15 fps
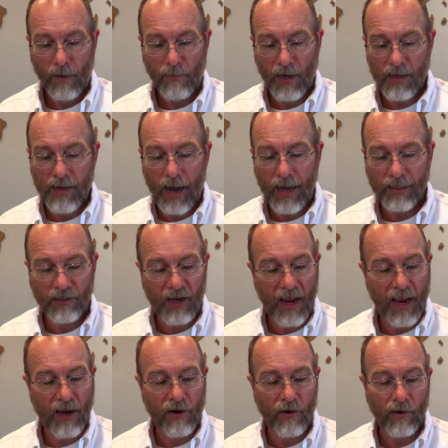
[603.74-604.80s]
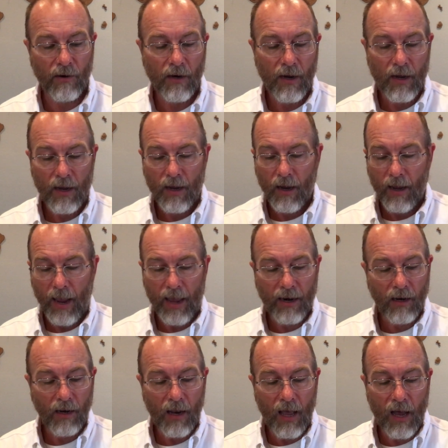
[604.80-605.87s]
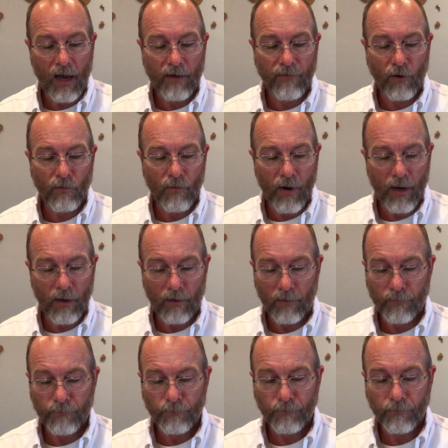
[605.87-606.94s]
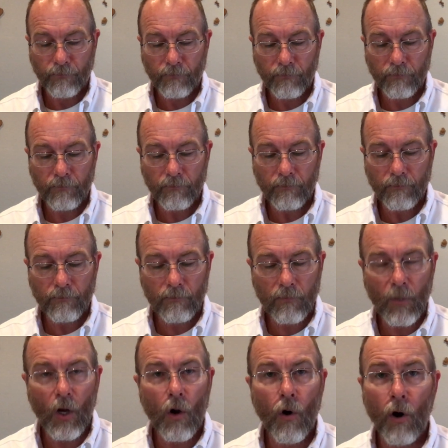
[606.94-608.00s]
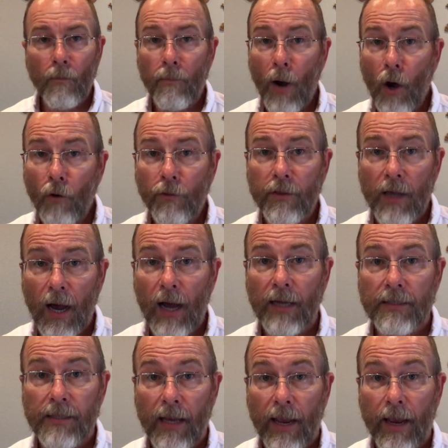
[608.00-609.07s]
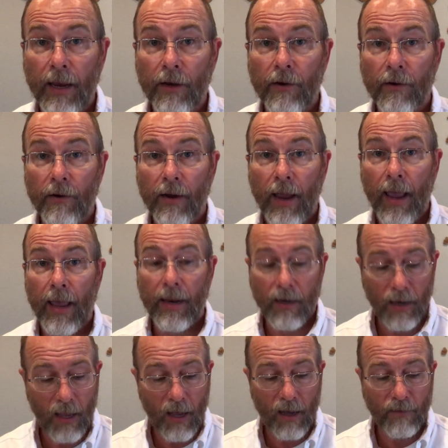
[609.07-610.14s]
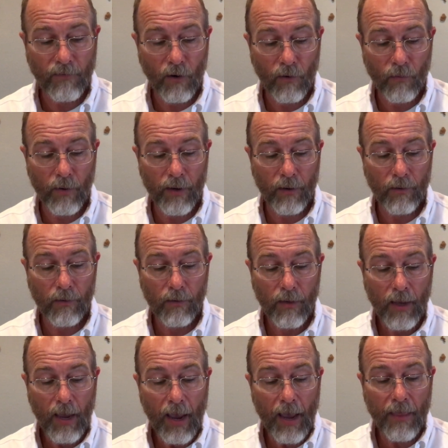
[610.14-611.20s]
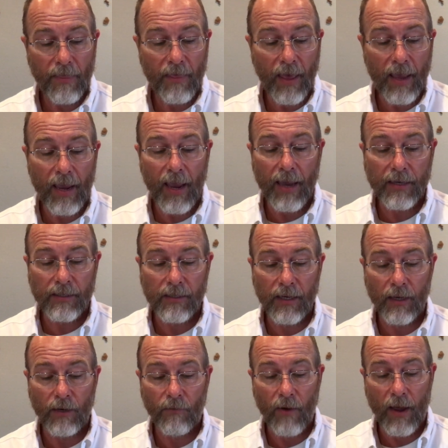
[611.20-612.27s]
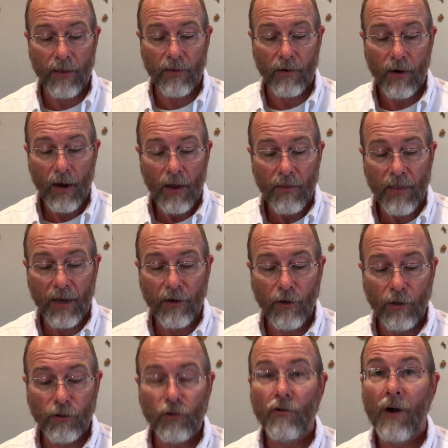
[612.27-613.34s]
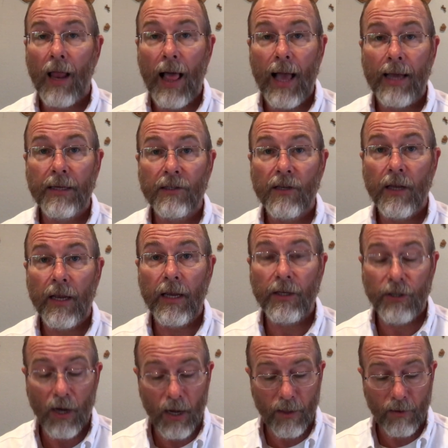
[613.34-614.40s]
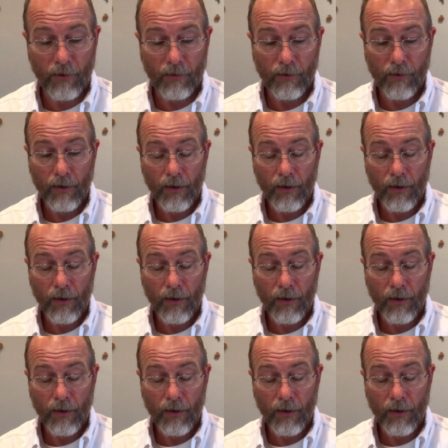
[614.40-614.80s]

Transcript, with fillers: But God's anger and love are real, or both God's anger and love are real, and they accent rather than neutralize each other.